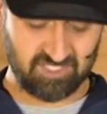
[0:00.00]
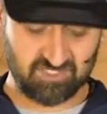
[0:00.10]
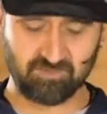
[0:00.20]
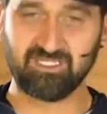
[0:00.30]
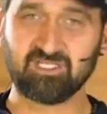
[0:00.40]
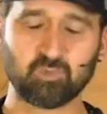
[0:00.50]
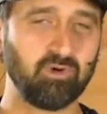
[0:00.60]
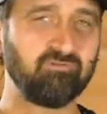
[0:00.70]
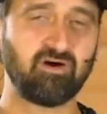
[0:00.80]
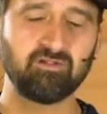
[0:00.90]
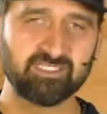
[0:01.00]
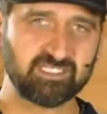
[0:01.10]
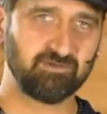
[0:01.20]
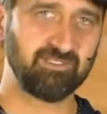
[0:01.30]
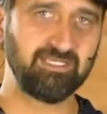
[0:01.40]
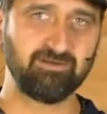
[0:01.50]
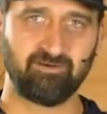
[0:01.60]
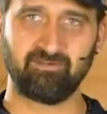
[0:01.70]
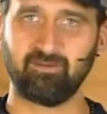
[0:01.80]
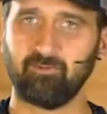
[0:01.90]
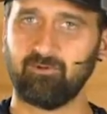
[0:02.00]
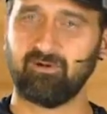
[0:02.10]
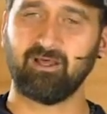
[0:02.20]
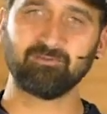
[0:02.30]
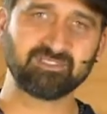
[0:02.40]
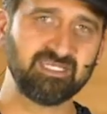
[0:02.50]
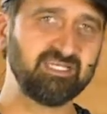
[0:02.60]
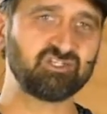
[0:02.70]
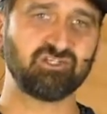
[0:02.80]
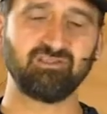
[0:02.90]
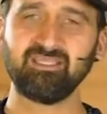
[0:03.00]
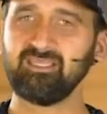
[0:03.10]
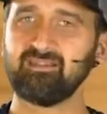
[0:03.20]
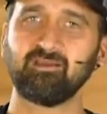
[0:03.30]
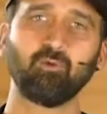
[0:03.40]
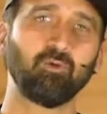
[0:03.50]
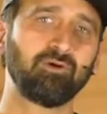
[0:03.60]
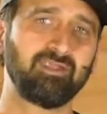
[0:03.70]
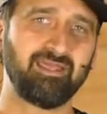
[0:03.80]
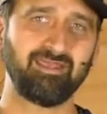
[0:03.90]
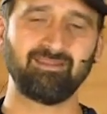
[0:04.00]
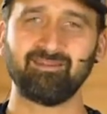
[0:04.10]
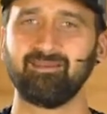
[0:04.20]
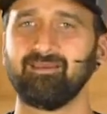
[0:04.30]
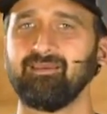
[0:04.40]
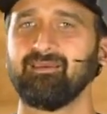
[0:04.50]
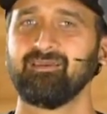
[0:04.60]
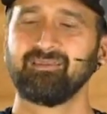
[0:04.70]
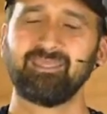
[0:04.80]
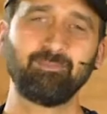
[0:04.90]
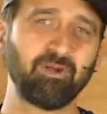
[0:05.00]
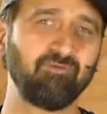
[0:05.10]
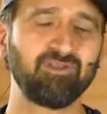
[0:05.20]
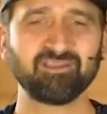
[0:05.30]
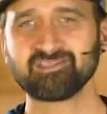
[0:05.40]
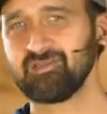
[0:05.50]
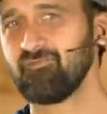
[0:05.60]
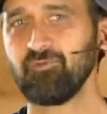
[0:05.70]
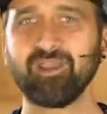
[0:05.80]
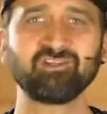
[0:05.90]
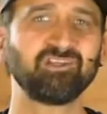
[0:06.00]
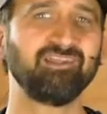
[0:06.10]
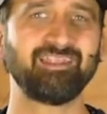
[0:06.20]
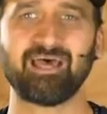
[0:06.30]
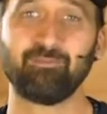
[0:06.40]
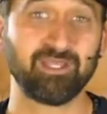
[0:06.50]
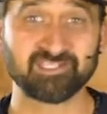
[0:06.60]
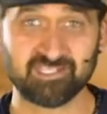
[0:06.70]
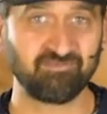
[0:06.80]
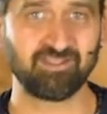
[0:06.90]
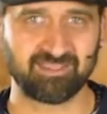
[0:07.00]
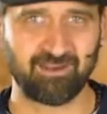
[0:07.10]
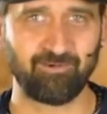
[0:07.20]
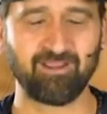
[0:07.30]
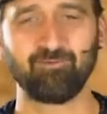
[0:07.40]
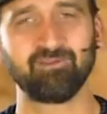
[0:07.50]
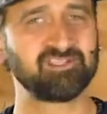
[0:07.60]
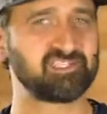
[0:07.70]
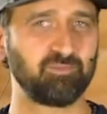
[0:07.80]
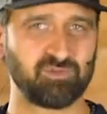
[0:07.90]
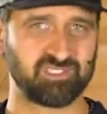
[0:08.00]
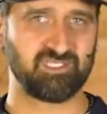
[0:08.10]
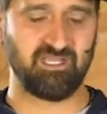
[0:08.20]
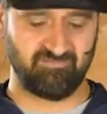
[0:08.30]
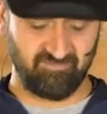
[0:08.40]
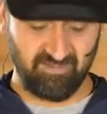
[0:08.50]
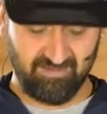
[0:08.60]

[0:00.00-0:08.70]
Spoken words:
just only needs one volunteer leader that will help teach and lead and coordinate and keep everybody's information in a database, stuff like that, right? Really simple stuff.